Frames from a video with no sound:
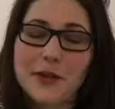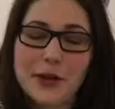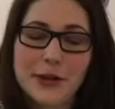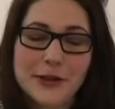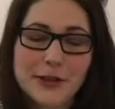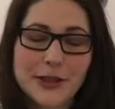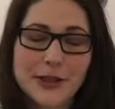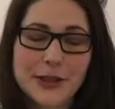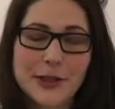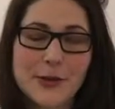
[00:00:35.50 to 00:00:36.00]

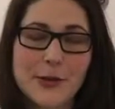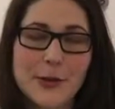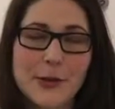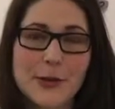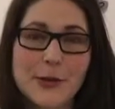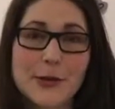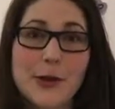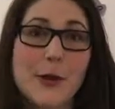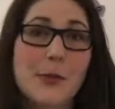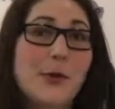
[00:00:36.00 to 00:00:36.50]
those of you
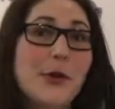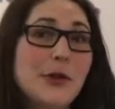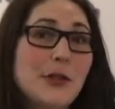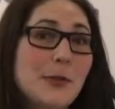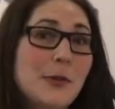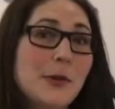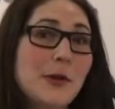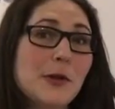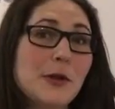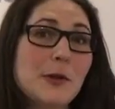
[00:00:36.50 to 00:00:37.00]
who don't wear
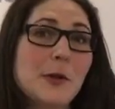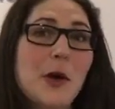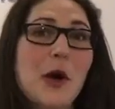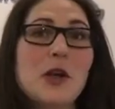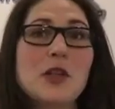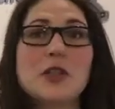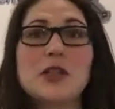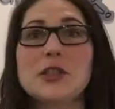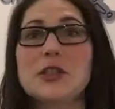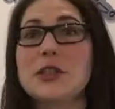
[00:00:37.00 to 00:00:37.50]
sports
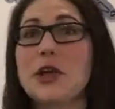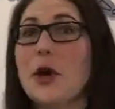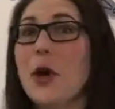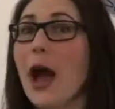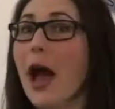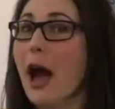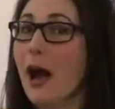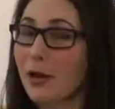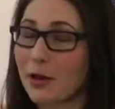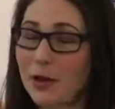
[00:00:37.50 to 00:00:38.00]
watches to know
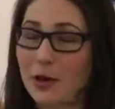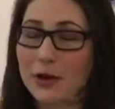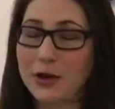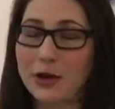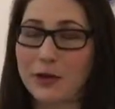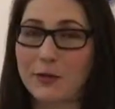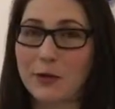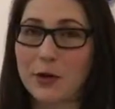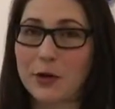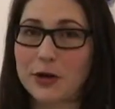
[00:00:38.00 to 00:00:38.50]
how long
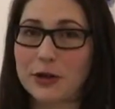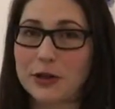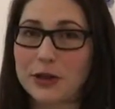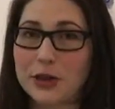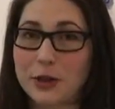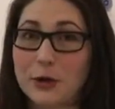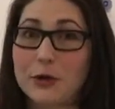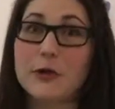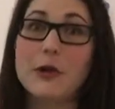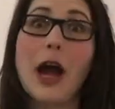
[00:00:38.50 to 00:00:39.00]
you've worn a
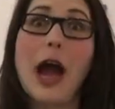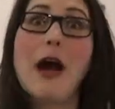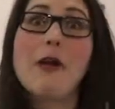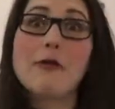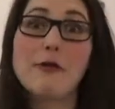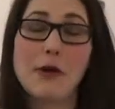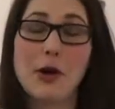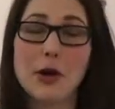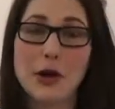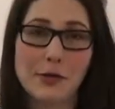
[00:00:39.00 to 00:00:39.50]
shoe or for how
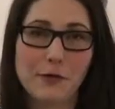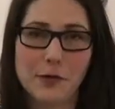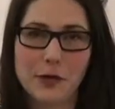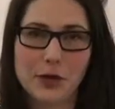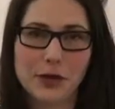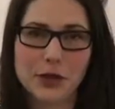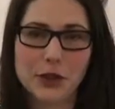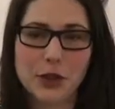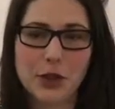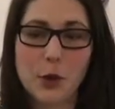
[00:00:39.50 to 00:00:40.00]
far you've
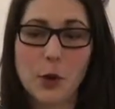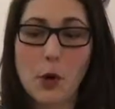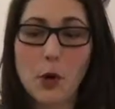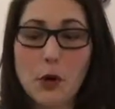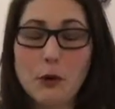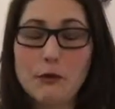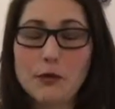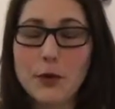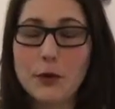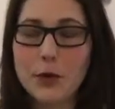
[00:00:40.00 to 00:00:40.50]
worn a shoe,
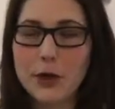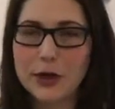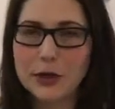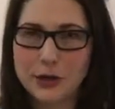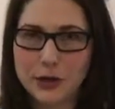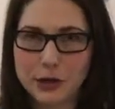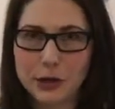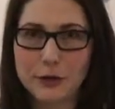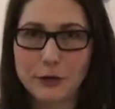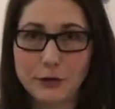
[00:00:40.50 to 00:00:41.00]
or if you wear a
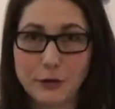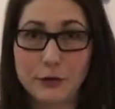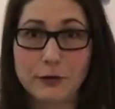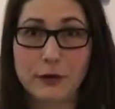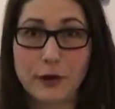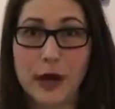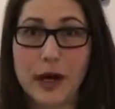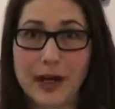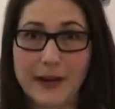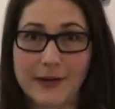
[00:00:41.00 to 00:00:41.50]
shoe for a
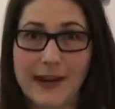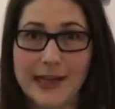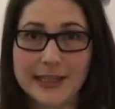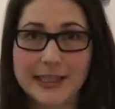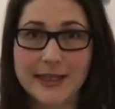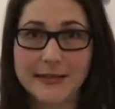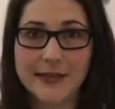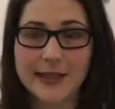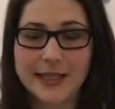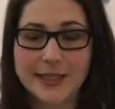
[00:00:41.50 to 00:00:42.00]
variety of
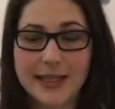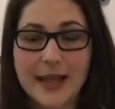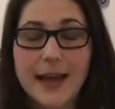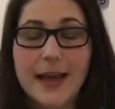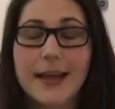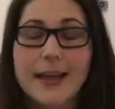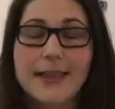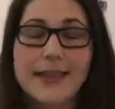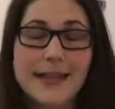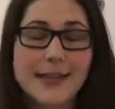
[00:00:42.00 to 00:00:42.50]
activities,
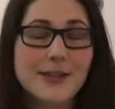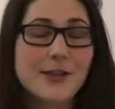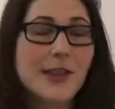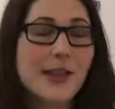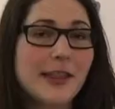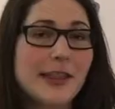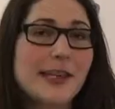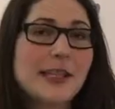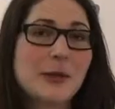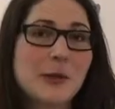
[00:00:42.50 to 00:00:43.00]
these are the
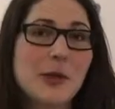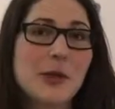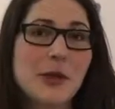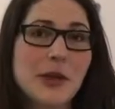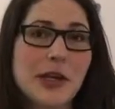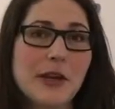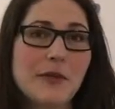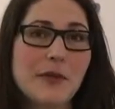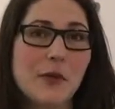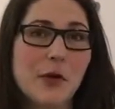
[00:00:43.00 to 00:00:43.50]
things we're
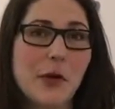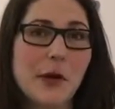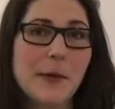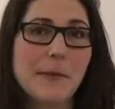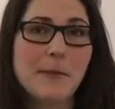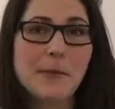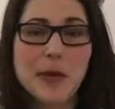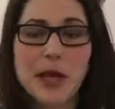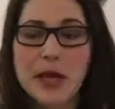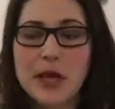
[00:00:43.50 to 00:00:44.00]
looking
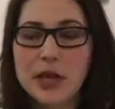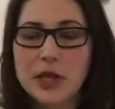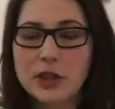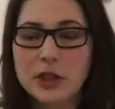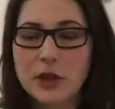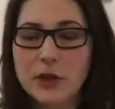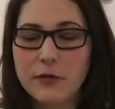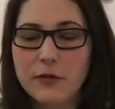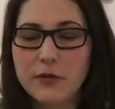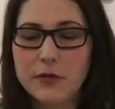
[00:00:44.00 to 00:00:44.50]
for.
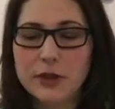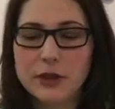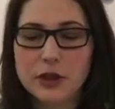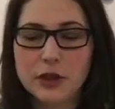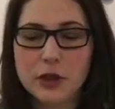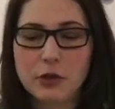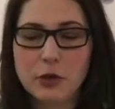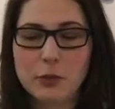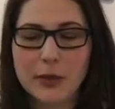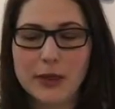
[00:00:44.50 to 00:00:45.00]
So the first
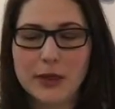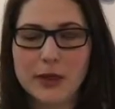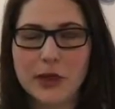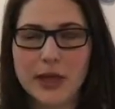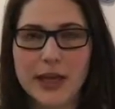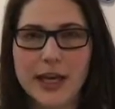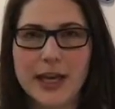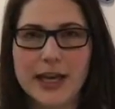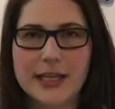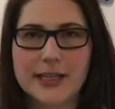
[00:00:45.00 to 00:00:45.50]
shoe we'll be
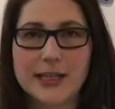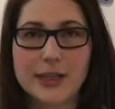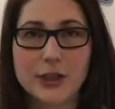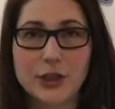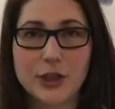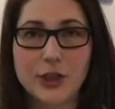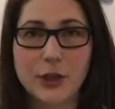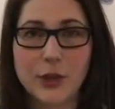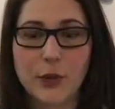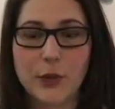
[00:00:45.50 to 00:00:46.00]
looking at is a
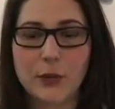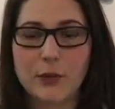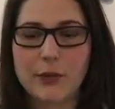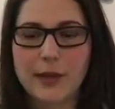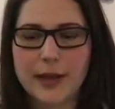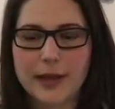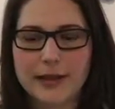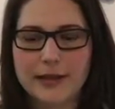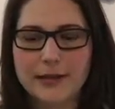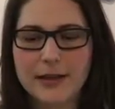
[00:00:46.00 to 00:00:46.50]
shoe,
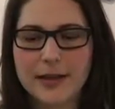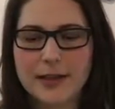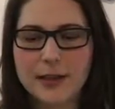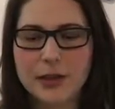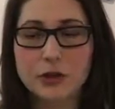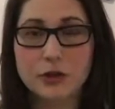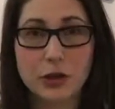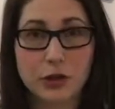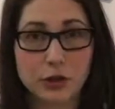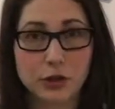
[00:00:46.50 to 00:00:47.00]
like a nice
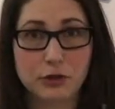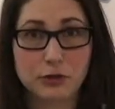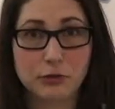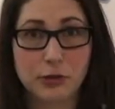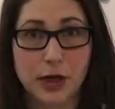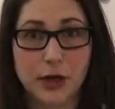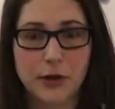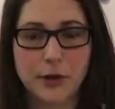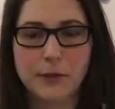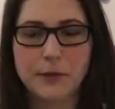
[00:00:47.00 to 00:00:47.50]
structured
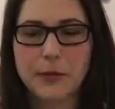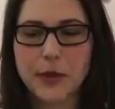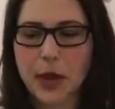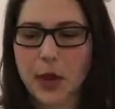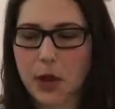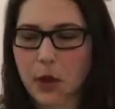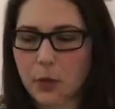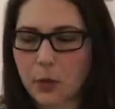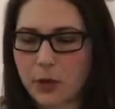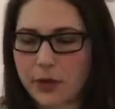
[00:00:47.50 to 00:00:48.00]
runner
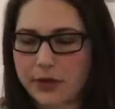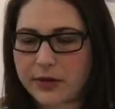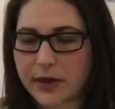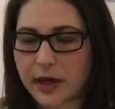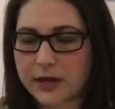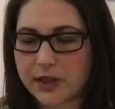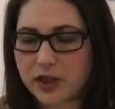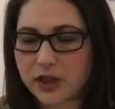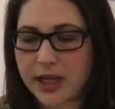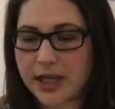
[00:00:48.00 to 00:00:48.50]
with
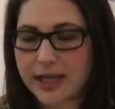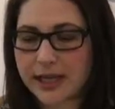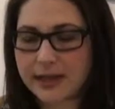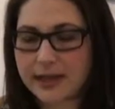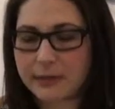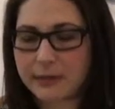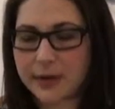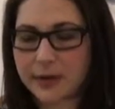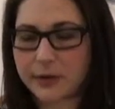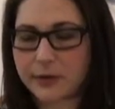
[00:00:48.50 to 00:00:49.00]
a shank in
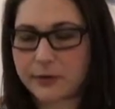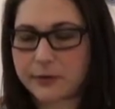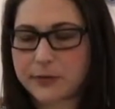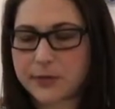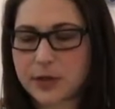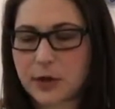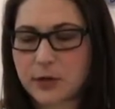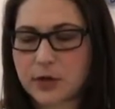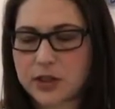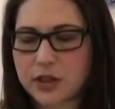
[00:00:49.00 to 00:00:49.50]
the middle.
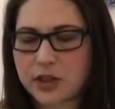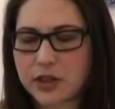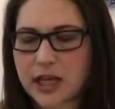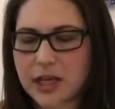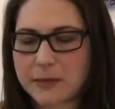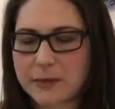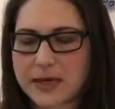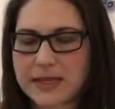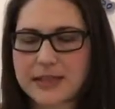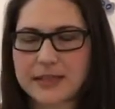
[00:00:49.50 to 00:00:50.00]
So the
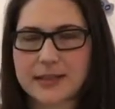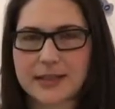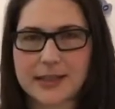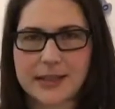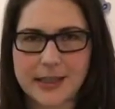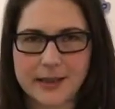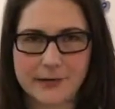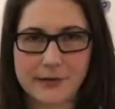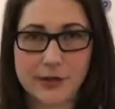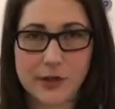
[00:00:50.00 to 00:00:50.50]
shank basically
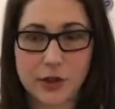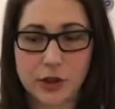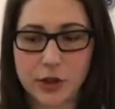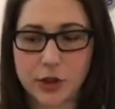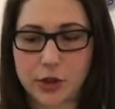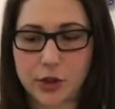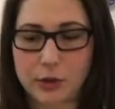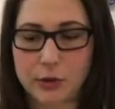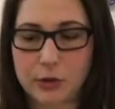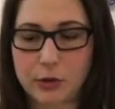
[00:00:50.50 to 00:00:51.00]
gives the
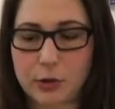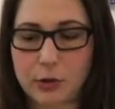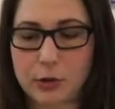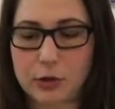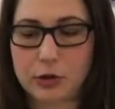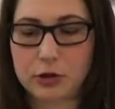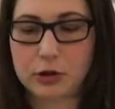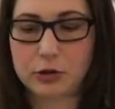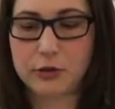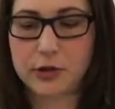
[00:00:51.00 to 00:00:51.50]
shoe
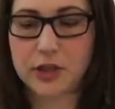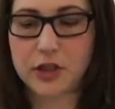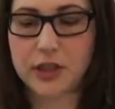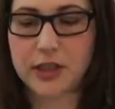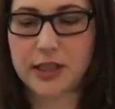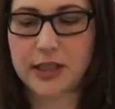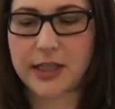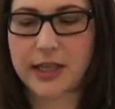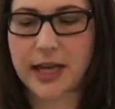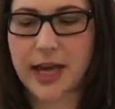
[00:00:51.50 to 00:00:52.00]
torsional
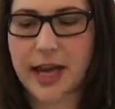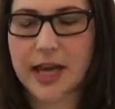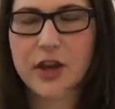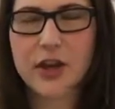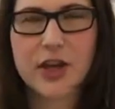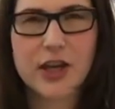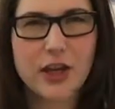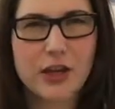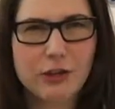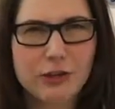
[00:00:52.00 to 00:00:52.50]
rigidity, and
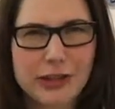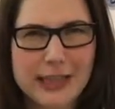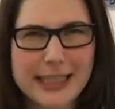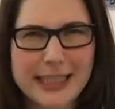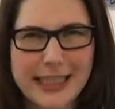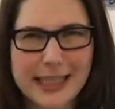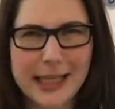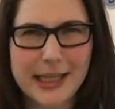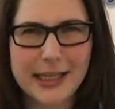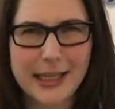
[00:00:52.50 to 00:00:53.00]
you can usually
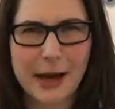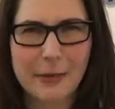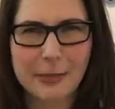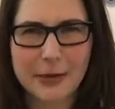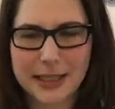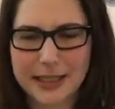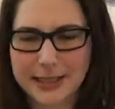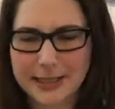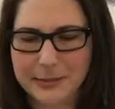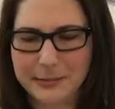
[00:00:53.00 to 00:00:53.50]
see a
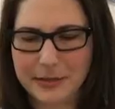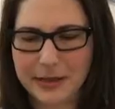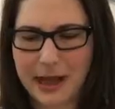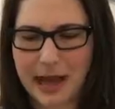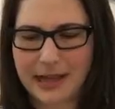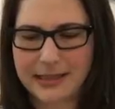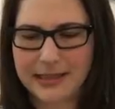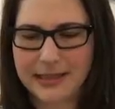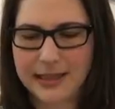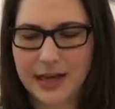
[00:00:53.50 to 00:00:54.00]
piece of
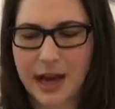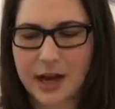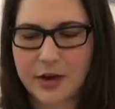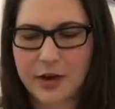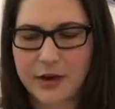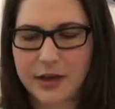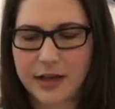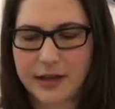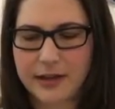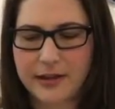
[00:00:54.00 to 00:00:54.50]
plastic
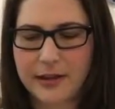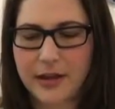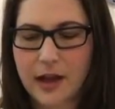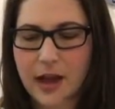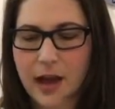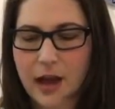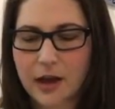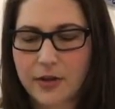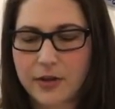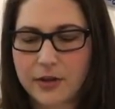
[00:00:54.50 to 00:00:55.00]
underneath
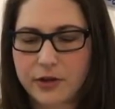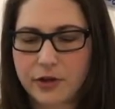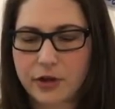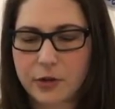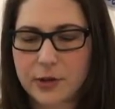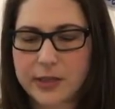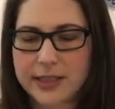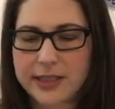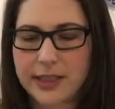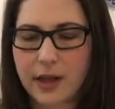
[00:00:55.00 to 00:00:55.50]
the
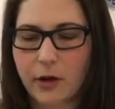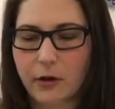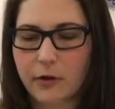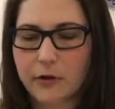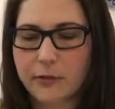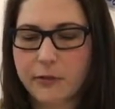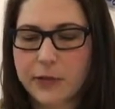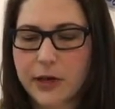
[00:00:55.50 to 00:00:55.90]
shoe itself.